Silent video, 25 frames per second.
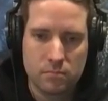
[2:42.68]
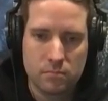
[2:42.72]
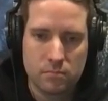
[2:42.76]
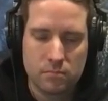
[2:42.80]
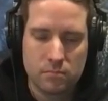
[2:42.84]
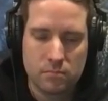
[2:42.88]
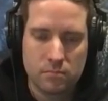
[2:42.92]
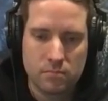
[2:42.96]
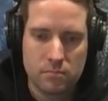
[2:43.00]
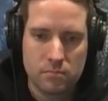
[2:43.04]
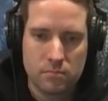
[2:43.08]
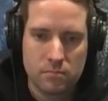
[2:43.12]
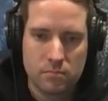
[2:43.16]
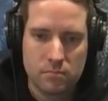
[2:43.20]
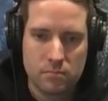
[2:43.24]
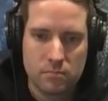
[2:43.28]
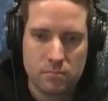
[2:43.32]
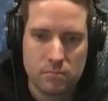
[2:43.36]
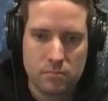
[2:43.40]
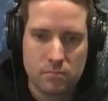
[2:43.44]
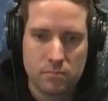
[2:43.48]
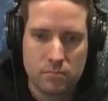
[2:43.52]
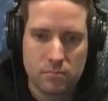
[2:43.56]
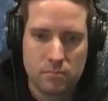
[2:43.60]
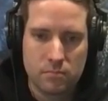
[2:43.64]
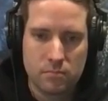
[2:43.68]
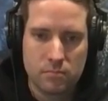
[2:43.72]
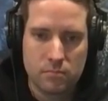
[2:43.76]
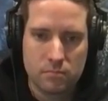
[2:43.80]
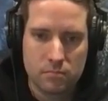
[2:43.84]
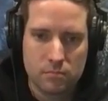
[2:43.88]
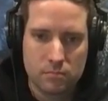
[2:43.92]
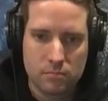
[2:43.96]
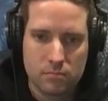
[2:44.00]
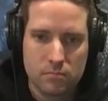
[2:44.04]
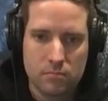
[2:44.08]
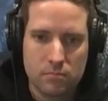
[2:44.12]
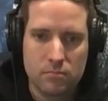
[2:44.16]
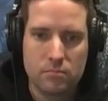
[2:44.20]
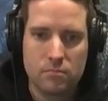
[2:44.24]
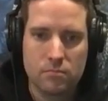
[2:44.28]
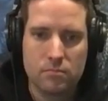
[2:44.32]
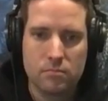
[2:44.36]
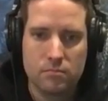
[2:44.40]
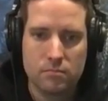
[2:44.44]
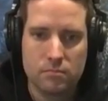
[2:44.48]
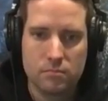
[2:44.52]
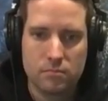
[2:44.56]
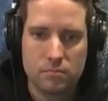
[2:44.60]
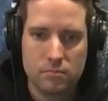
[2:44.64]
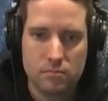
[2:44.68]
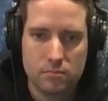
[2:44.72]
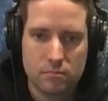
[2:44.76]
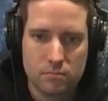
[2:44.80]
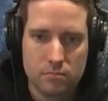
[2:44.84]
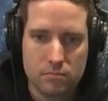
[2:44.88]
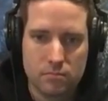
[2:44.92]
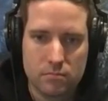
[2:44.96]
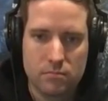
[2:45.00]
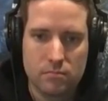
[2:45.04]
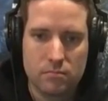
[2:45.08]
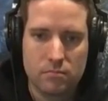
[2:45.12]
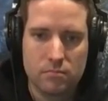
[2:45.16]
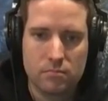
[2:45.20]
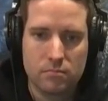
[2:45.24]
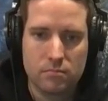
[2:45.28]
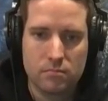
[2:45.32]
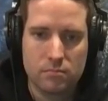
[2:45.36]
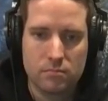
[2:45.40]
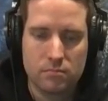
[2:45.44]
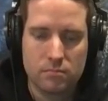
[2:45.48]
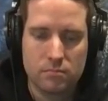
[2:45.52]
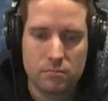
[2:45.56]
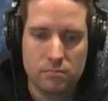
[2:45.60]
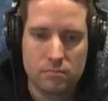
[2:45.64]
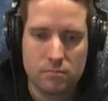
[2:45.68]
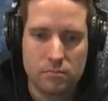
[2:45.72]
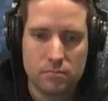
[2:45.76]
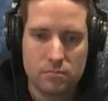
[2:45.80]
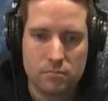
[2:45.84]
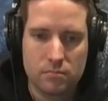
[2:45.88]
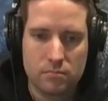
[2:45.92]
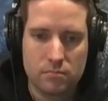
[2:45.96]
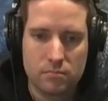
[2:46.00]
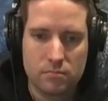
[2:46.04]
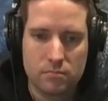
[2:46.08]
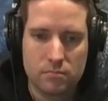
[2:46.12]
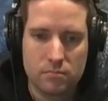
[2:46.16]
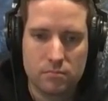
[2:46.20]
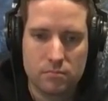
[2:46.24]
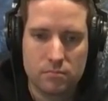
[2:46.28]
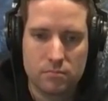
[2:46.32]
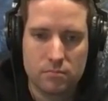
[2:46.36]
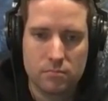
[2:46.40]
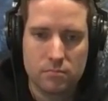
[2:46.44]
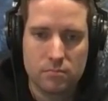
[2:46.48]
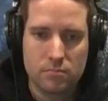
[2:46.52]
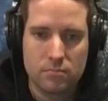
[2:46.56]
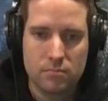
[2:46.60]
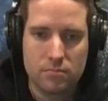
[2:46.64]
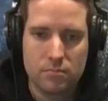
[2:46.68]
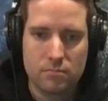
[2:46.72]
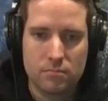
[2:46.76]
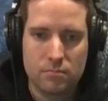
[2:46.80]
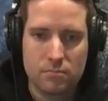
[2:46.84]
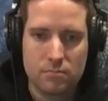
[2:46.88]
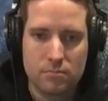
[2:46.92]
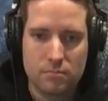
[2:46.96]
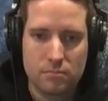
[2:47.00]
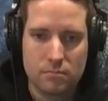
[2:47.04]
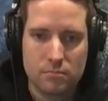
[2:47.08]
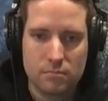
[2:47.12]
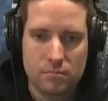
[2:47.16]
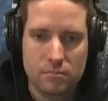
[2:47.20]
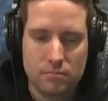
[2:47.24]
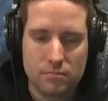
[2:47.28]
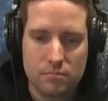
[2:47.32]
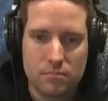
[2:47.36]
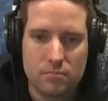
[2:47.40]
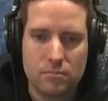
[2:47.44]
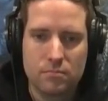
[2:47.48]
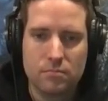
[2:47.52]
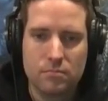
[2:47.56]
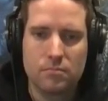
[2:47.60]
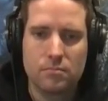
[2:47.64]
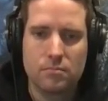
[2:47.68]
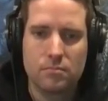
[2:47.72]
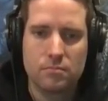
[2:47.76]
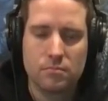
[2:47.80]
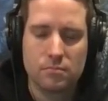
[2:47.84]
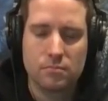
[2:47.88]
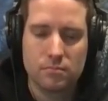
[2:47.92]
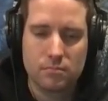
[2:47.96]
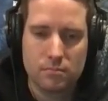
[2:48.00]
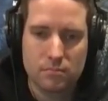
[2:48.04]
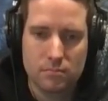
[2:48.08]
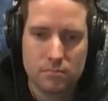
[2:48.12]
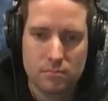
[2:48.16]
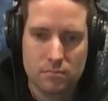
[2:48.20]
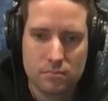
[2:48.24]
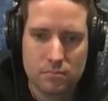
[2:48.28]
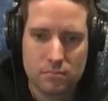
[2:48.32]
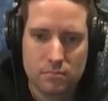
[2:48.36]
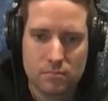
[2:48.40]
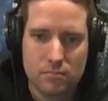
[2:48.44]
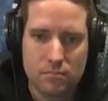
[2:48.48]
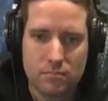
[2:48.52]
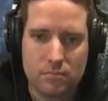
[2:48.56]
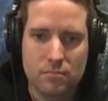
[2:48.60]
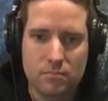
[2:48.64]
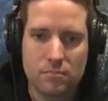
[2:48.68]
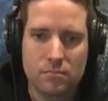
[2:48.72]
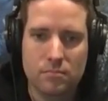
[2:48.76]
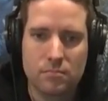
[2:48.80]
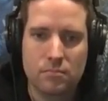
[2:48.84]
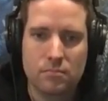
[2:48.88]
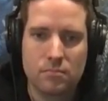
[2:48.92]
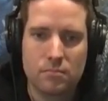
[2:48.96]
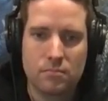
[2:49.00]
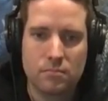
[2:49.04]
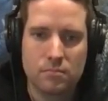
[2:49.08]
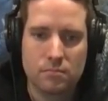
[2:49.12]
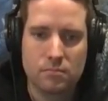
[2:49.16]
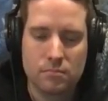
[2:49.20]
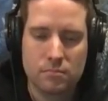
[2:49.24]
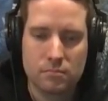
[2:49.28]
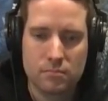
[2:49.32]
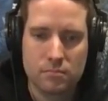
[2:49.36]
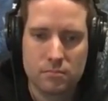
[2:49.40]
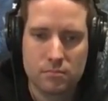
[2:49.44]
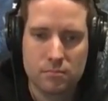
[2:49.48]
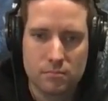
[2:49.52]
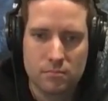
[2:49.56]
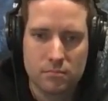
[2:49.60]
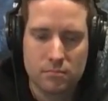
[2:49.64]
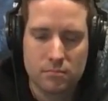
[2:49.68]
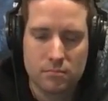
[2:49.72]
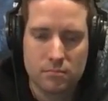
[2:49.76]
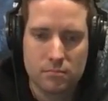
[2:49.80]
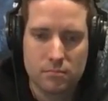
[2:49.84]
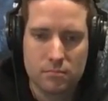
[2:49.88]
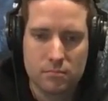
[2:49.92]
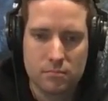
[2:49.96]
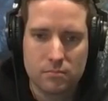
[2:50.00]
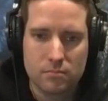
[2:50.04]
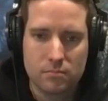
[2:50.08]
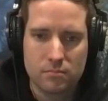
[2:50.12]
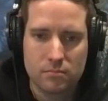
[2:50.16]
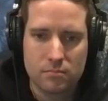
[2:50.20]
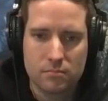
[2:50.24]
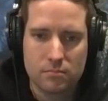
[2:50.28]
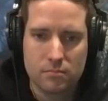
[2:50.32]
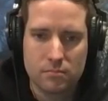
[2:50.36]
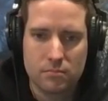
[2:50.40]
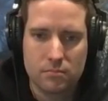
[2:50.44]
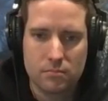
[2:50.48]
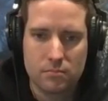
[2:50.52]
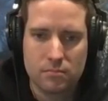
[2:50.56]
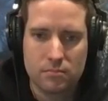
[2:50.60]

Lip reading: No words are spoken by the person on screen.